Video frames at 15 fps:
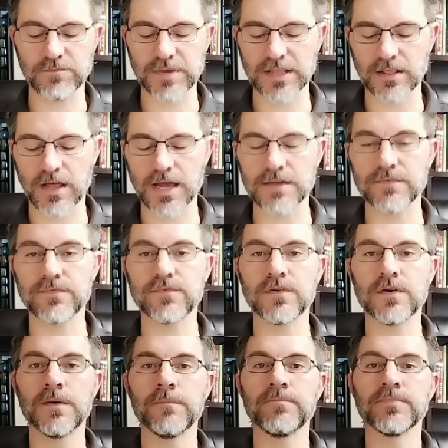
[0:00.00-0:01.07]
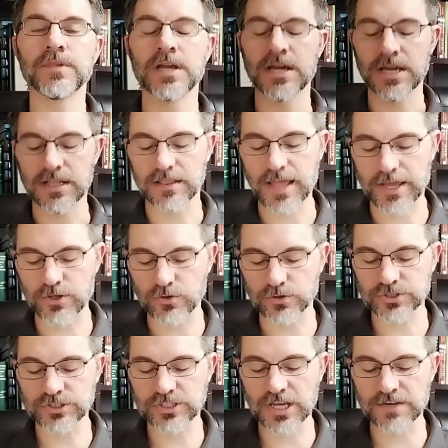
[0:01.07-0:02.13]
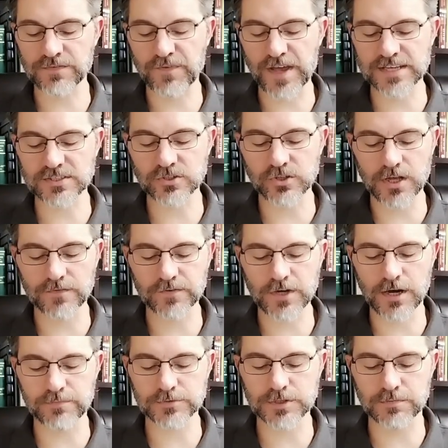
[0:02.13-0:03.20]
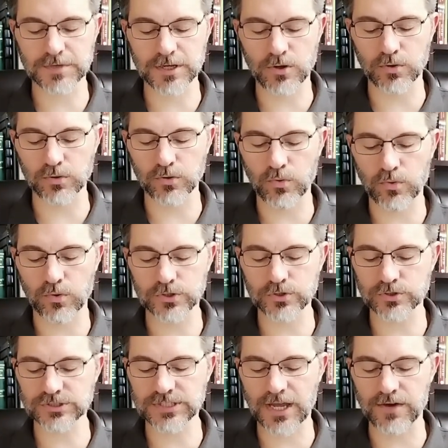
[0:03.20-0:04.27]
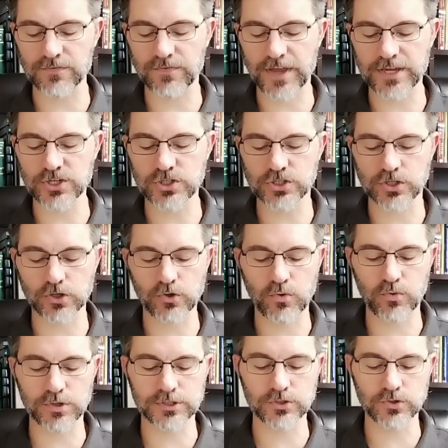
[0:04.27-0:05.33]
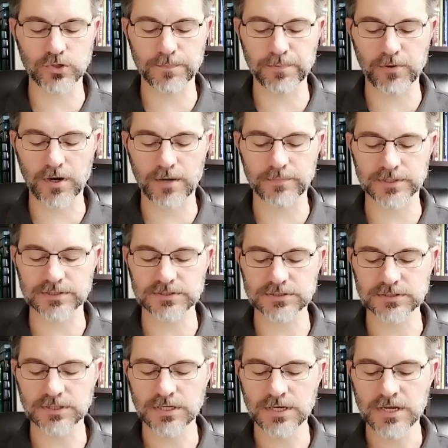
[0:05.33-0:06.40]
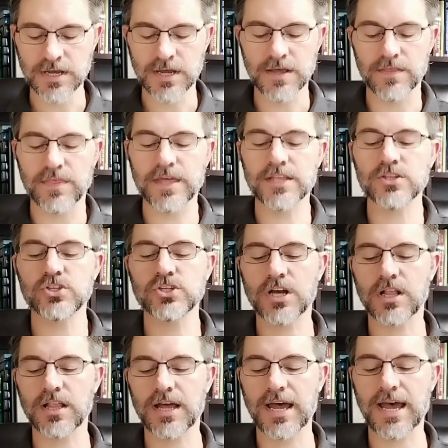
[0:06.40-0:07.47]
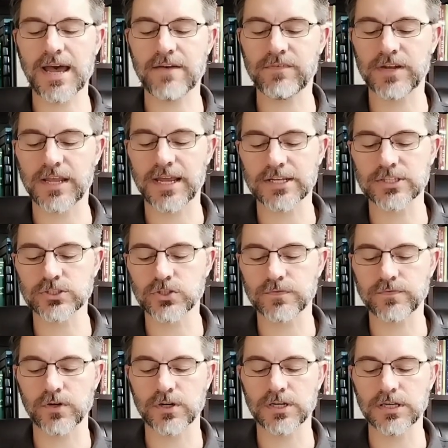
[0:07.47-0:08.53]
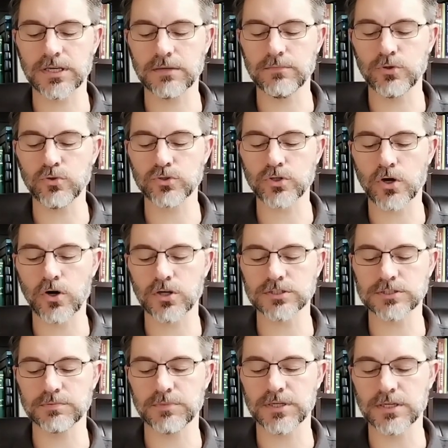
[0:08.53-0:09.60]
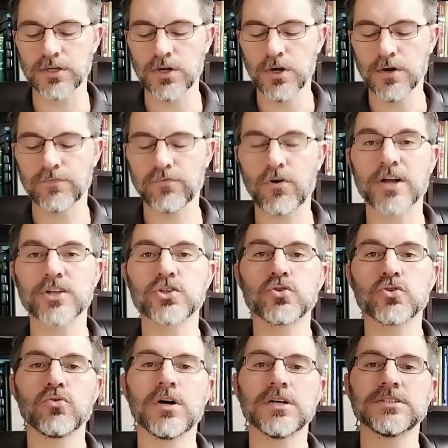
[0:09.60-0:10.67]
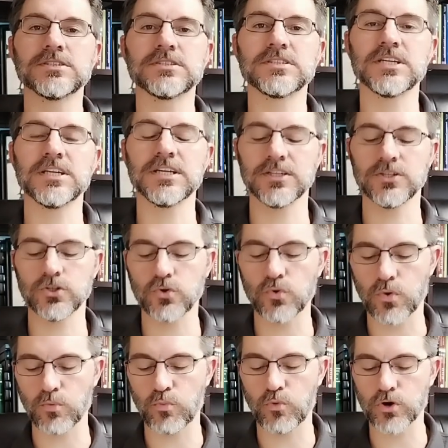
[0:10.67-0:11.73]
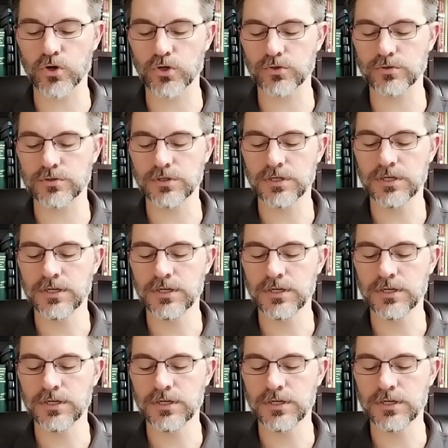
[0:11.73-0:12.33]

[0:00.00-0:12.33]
me life. Let your steadfast love come to me, O Lord, your salvation according to your promise. Then shall I have an answer for him who taunts me, for I trust in your word.